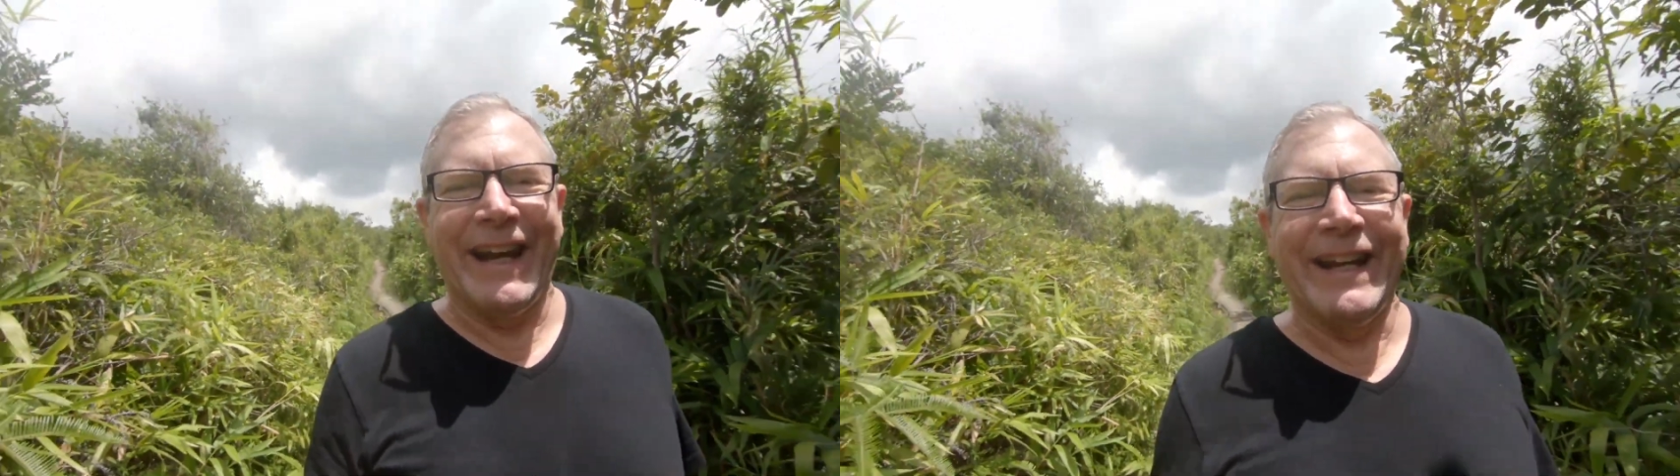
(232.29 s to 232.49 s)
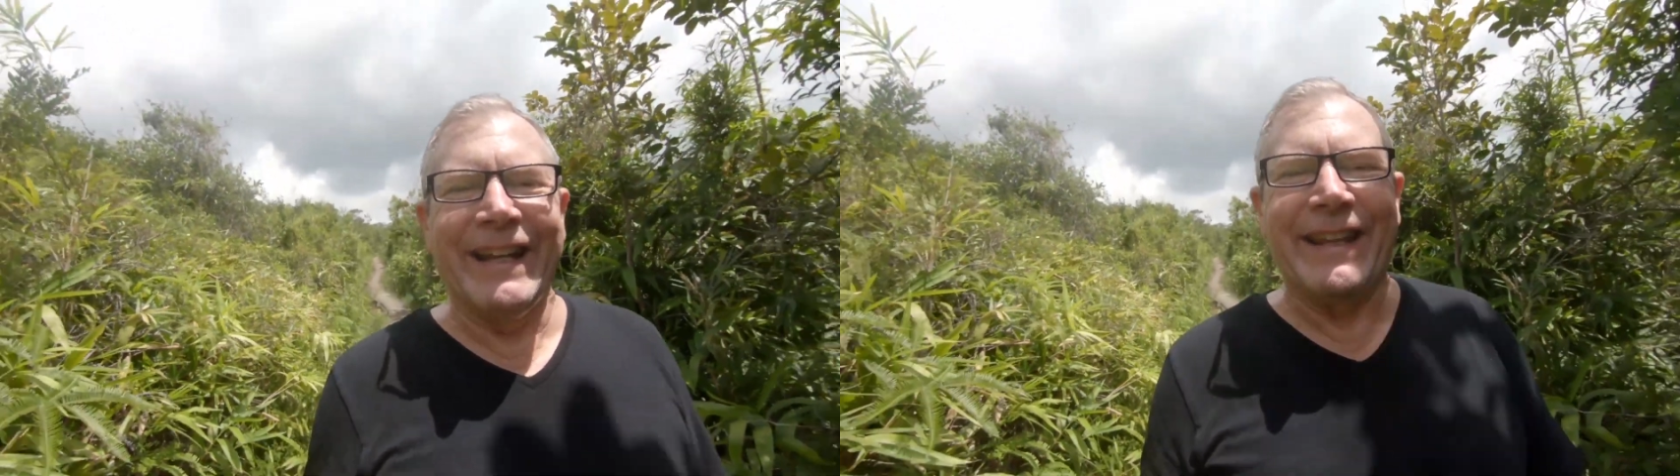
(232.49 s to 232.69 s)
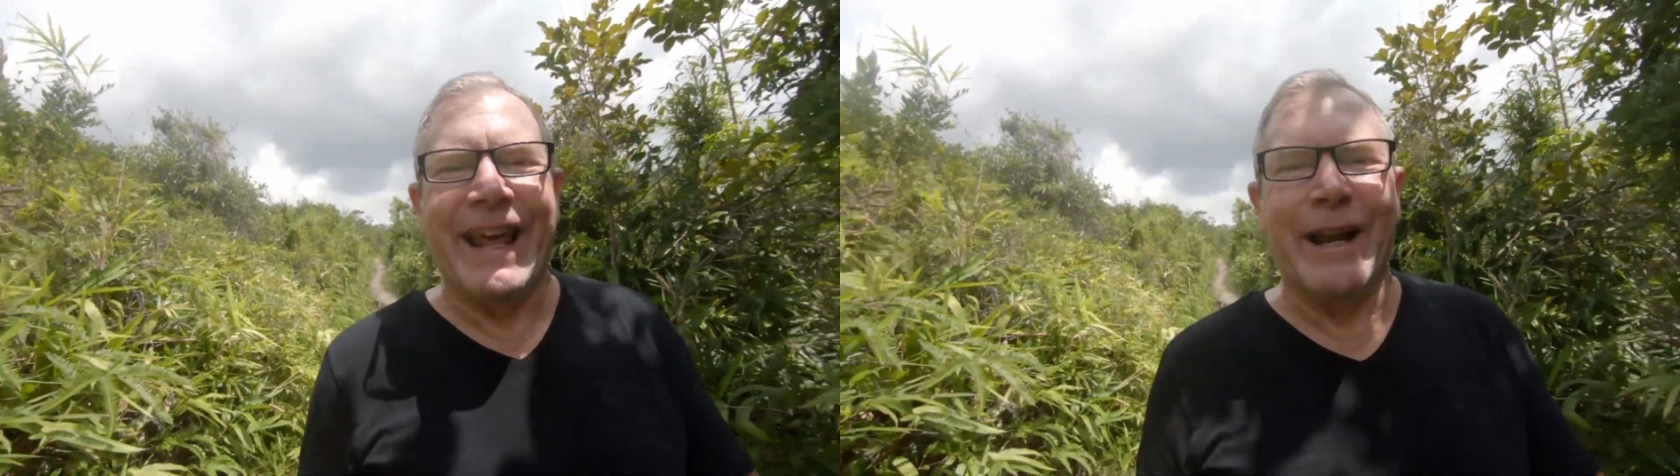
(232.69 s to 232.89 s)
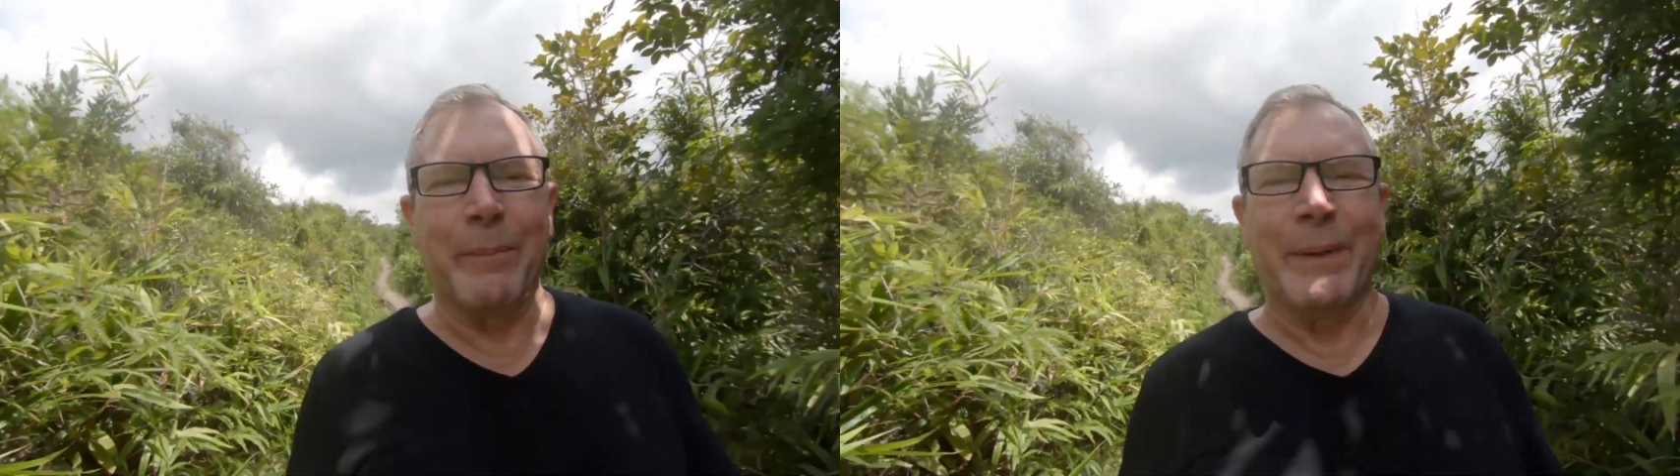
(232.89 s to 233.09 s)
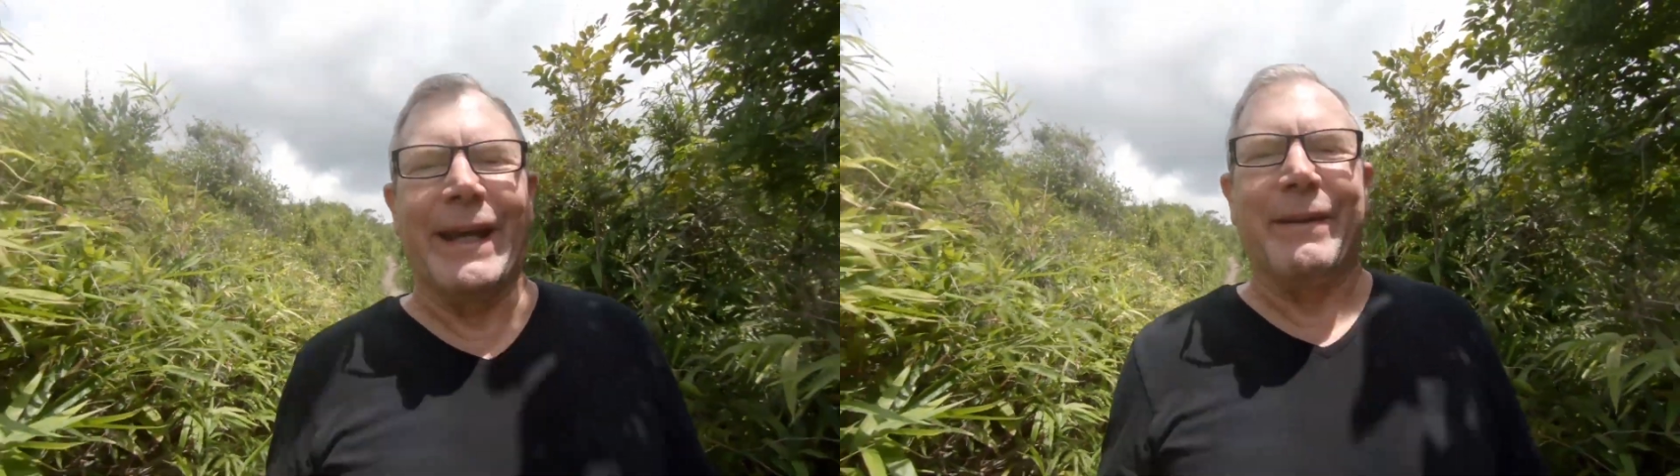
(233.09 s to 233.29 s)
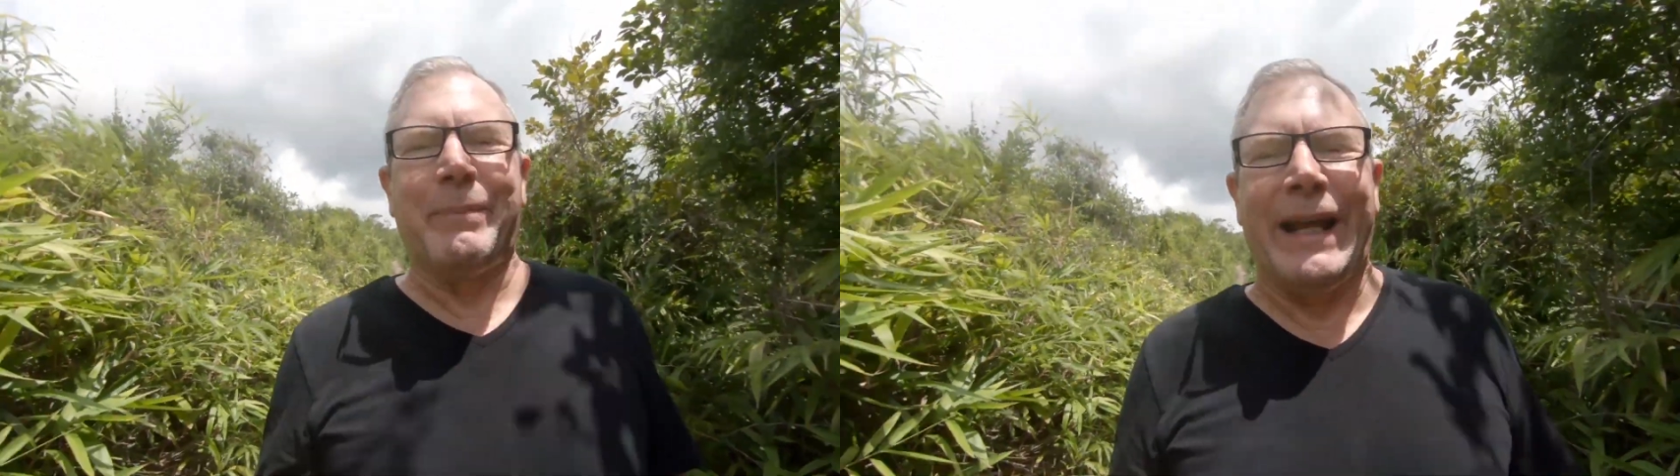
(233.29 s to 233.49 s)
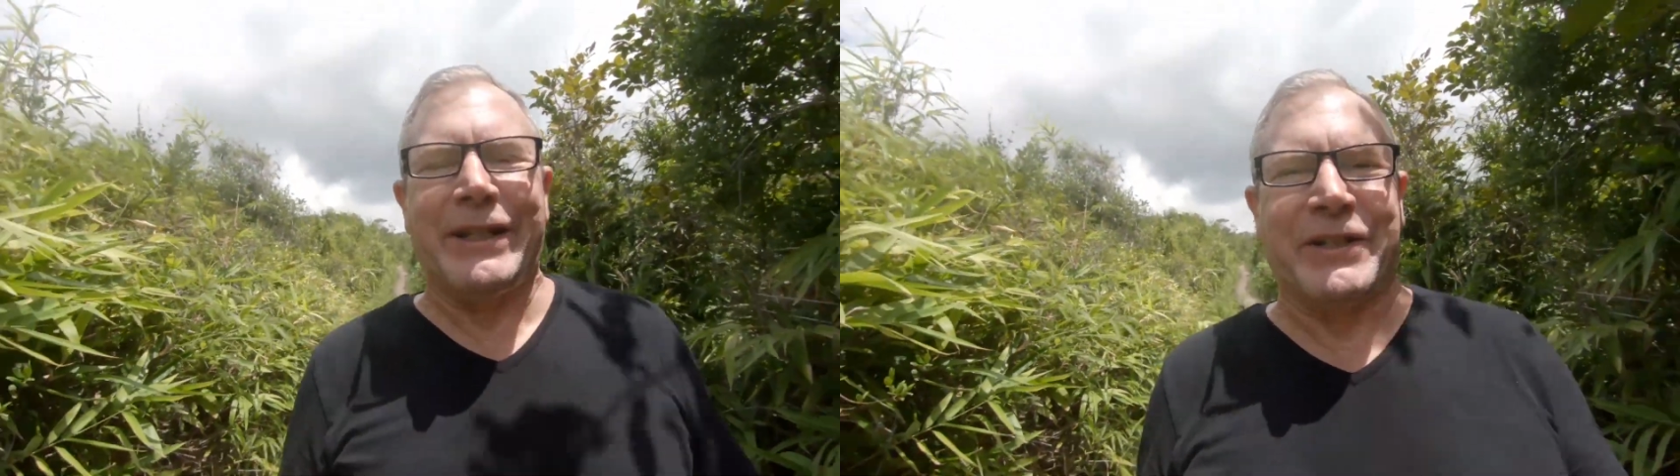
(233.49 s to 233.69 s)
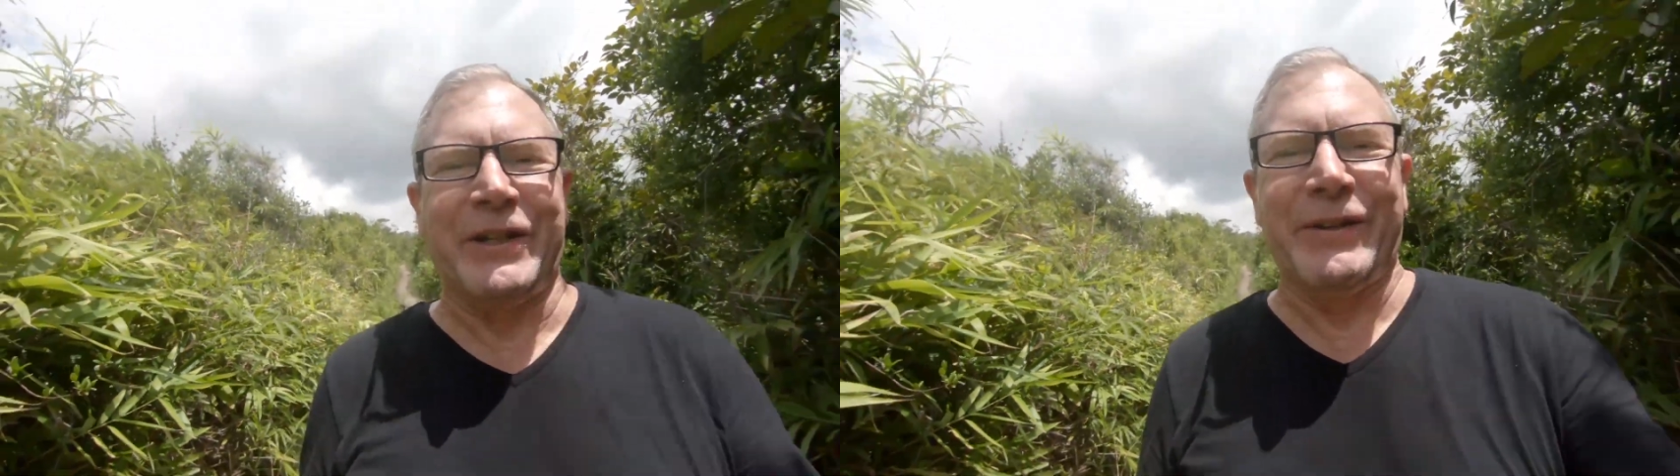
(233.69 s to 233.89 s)
and that'll be it.
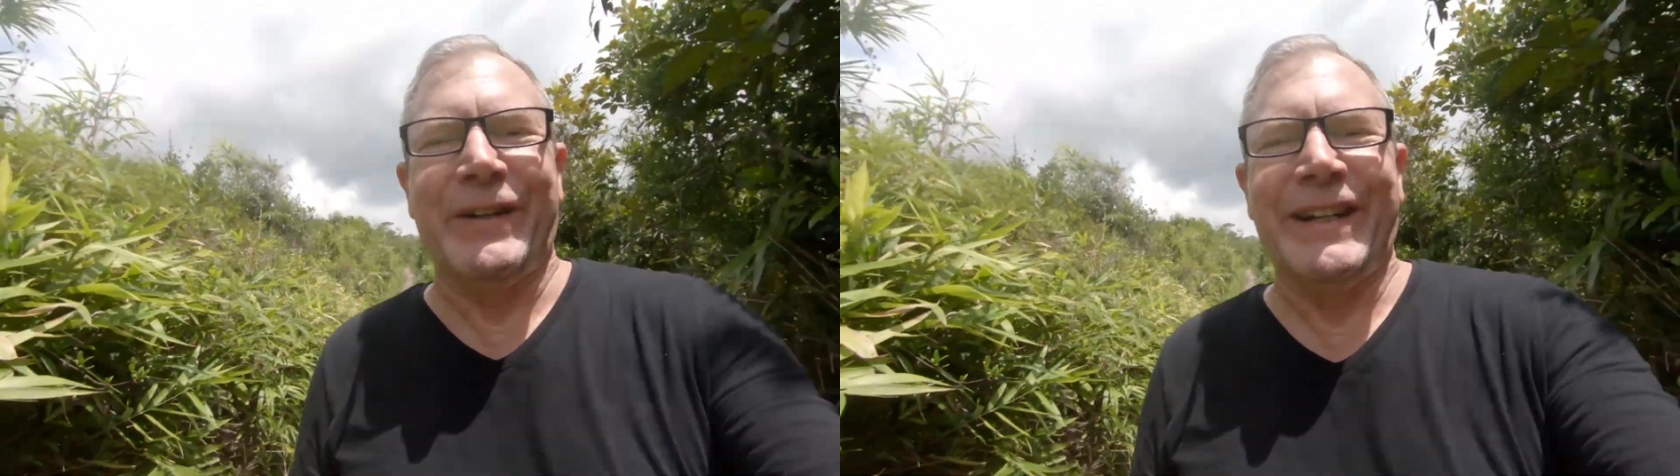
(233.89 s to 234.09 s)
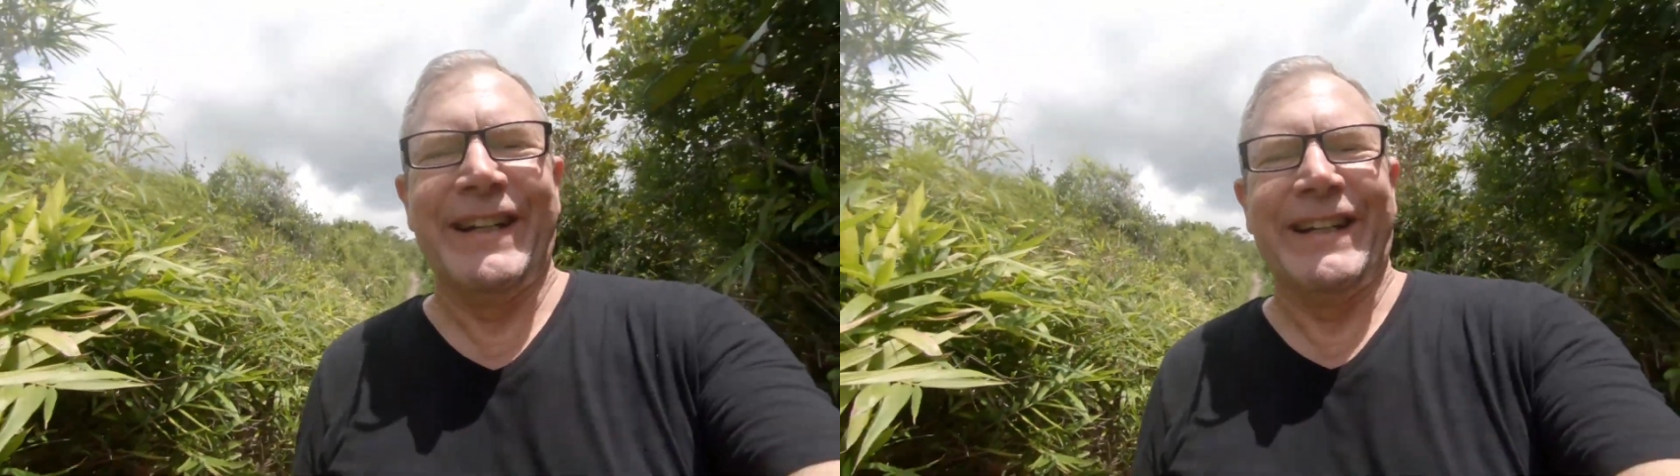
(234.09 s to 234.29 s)
Bless you.